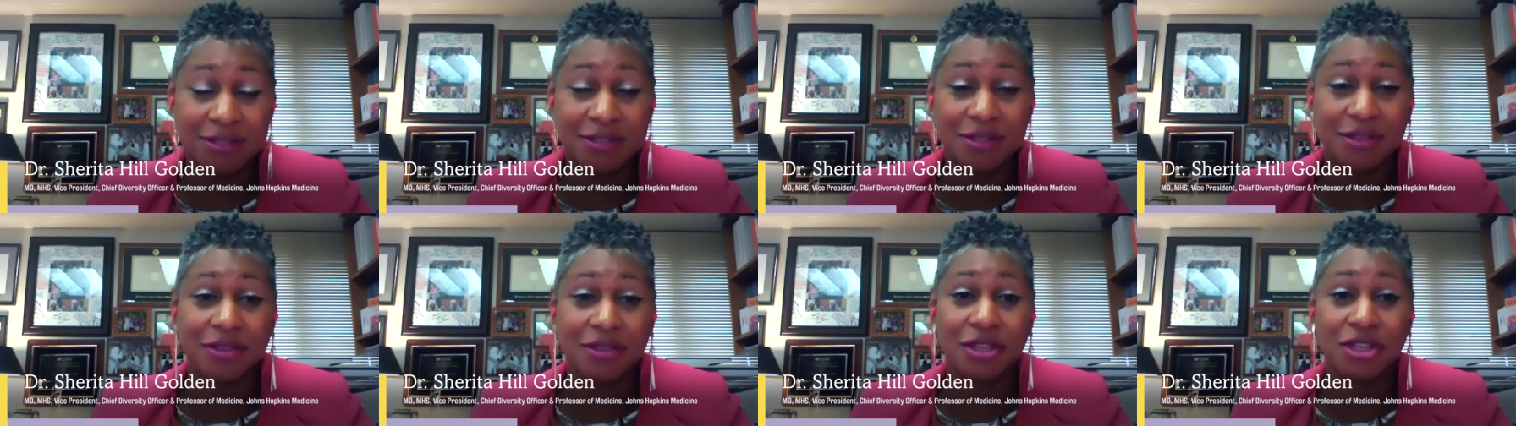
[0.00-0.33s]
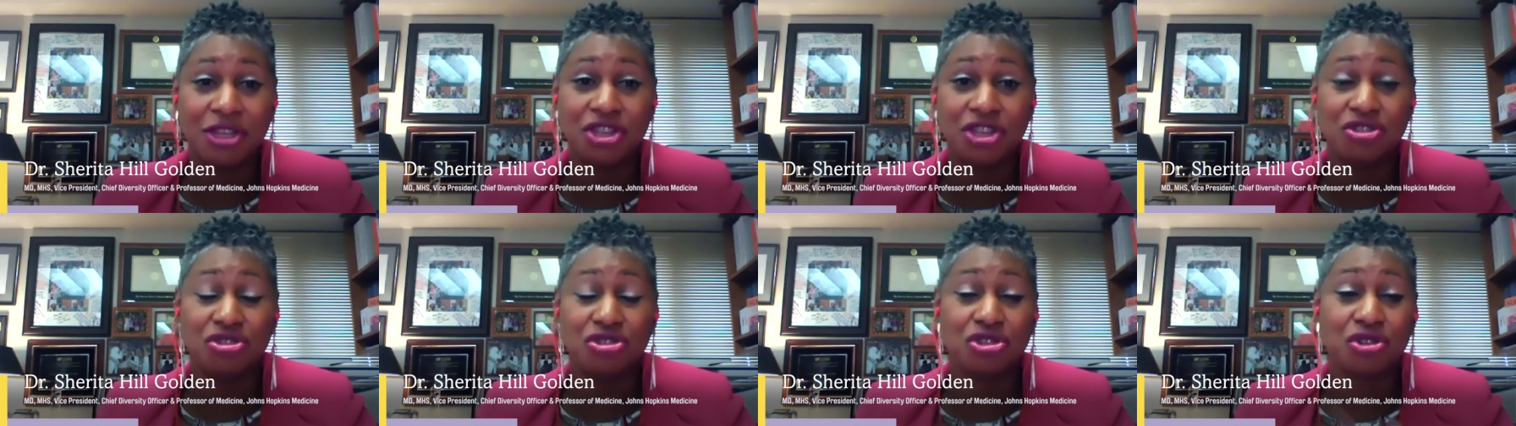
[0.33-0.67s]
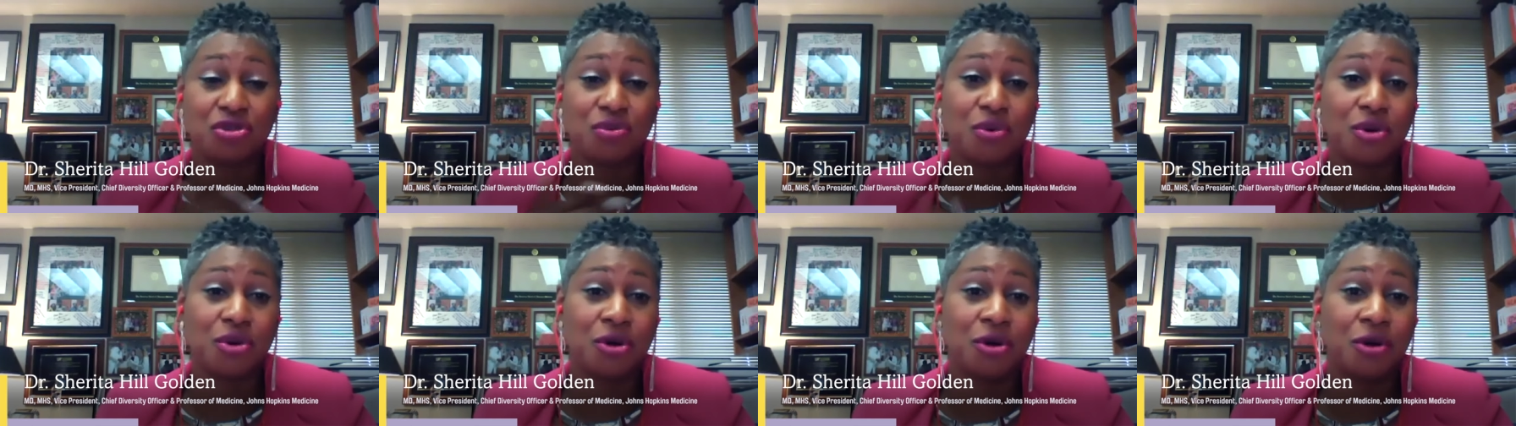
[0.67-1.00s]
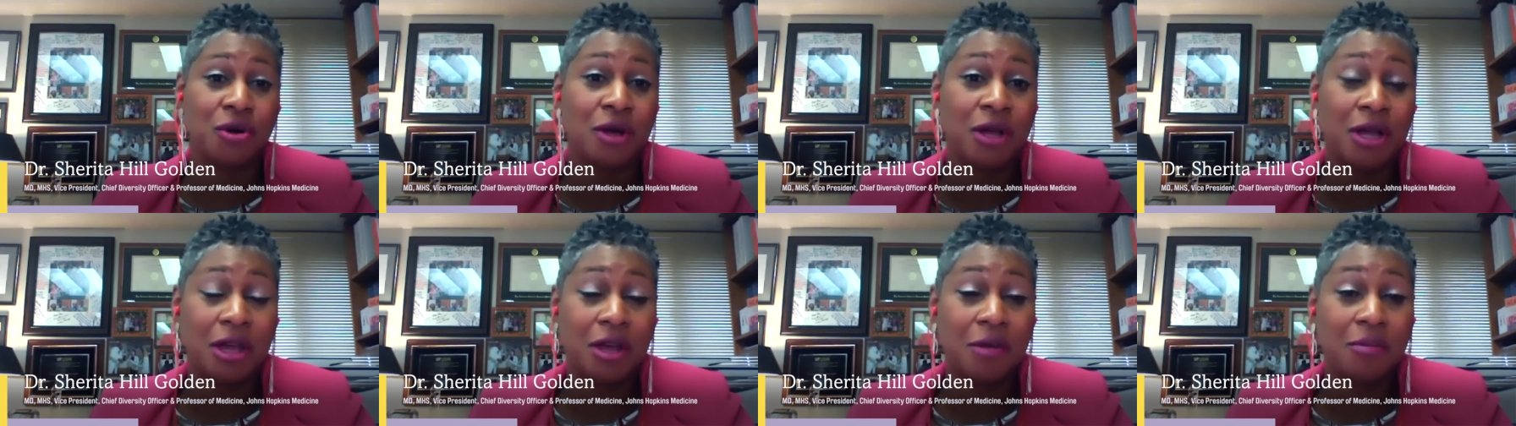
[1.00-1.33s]
So the
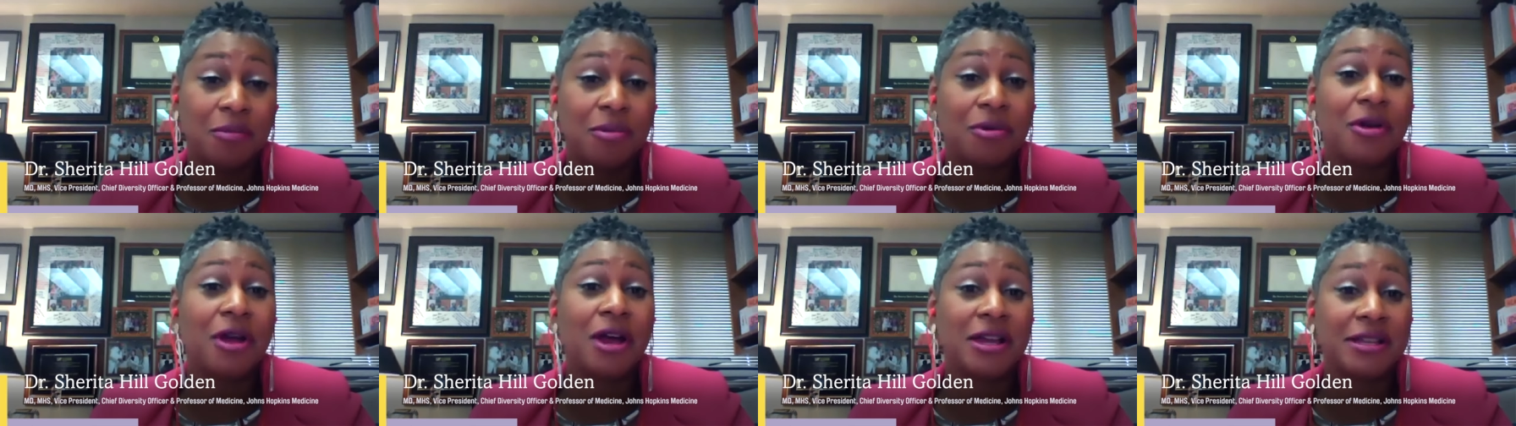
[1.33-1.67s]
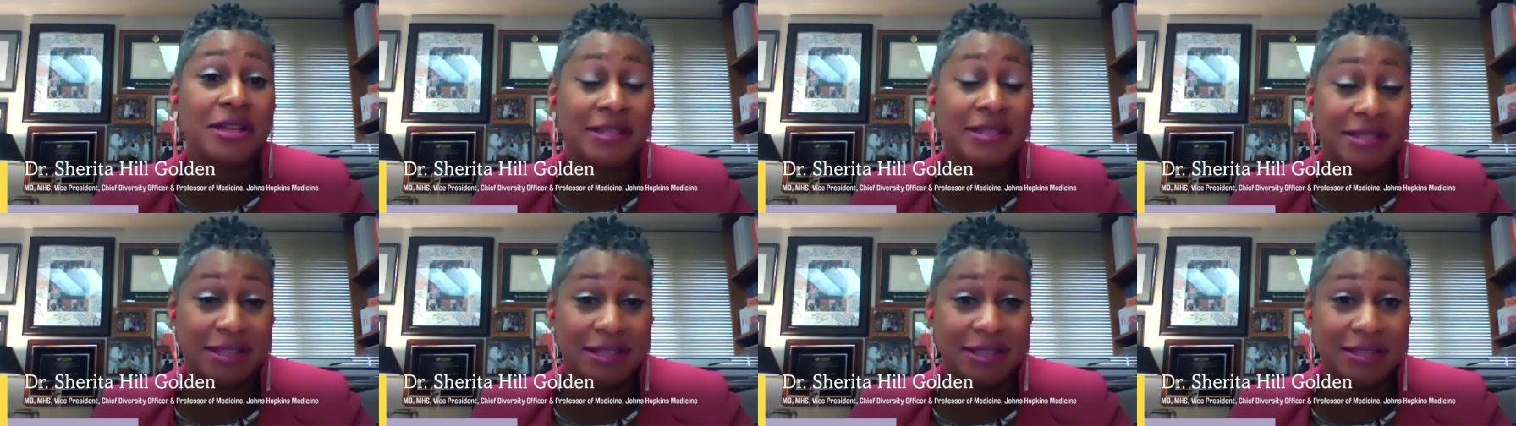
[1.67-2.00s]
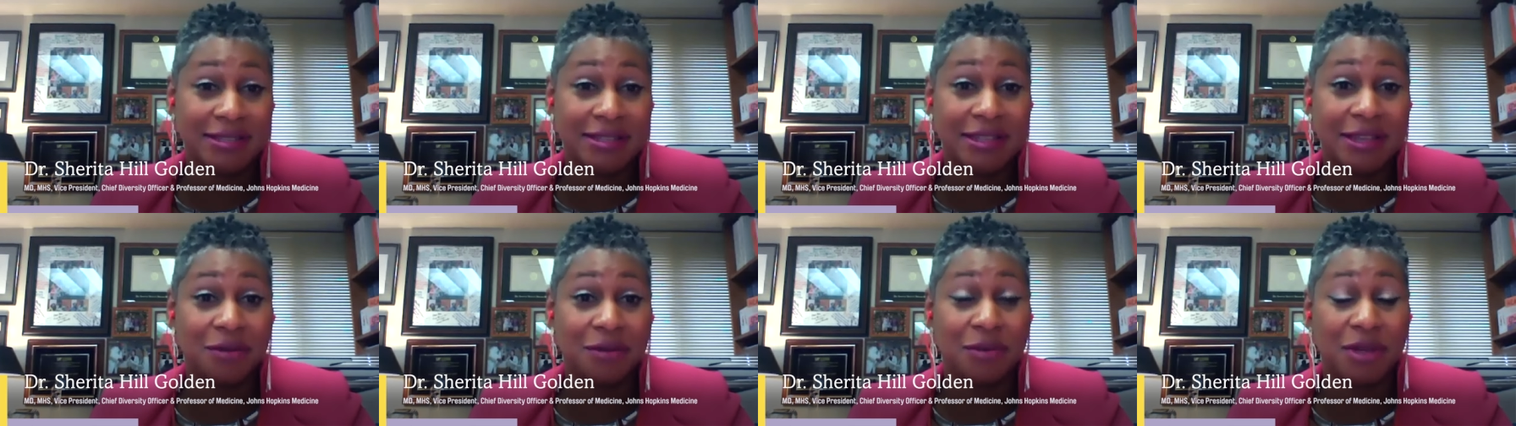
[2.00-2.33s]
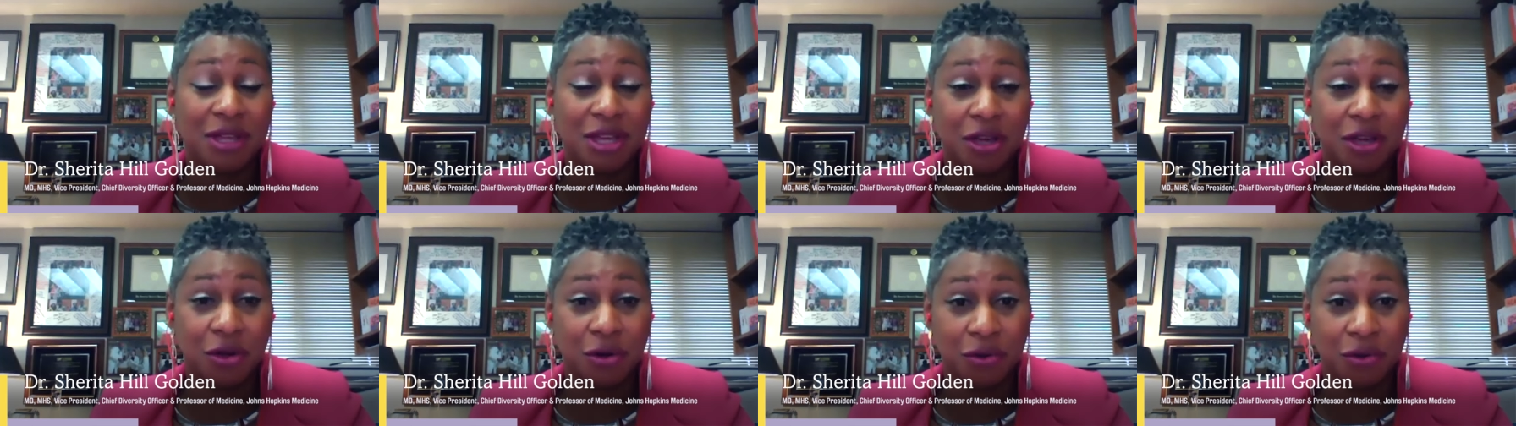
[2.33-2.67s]
usual process that
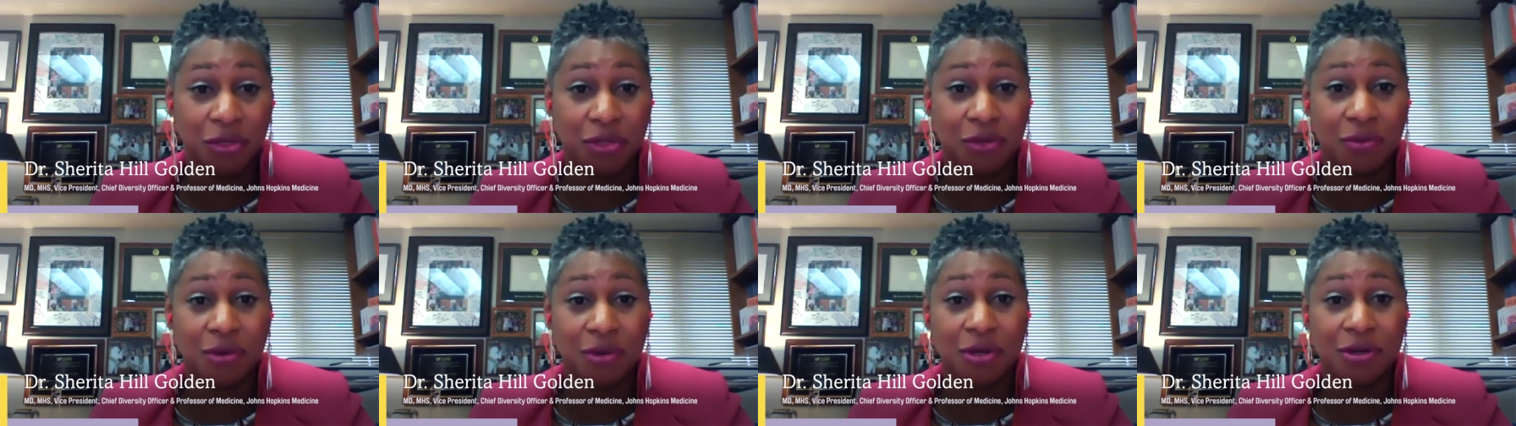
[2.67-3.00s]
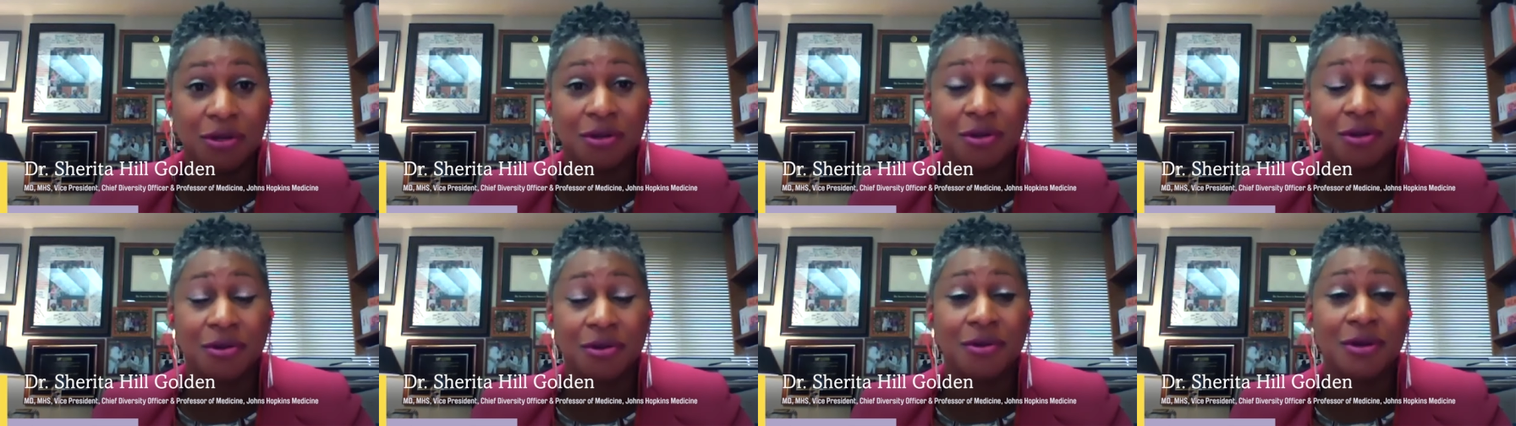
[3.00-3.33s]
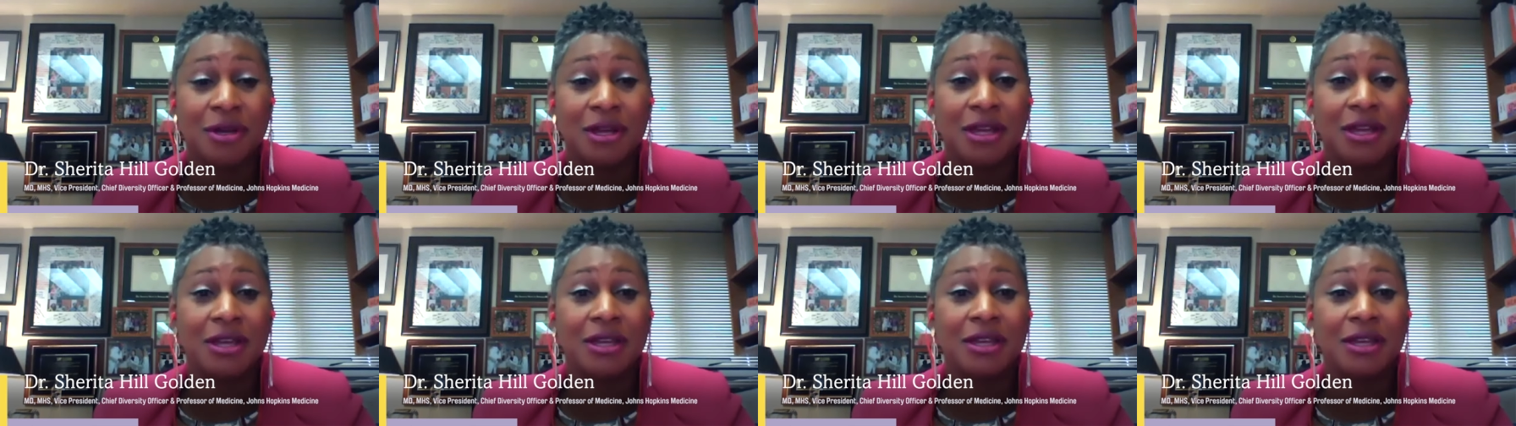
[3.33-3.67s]
we go through